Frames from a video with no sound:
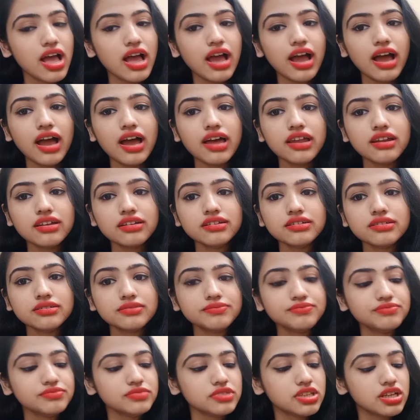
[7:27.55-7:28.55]

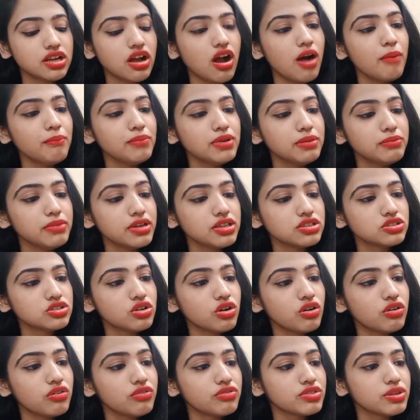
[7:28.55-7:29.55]
And the complement
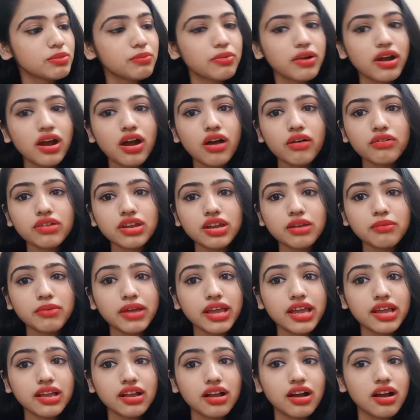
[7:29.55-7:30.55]
of the brown and the
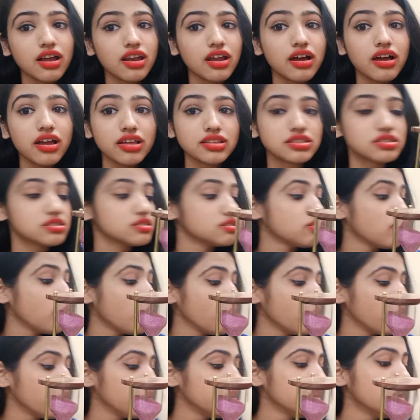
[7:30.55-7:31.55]
pink color is
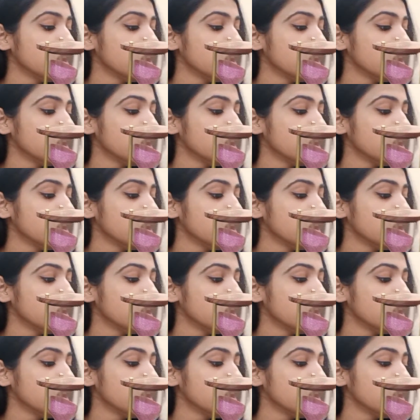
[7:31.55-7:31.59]
so good.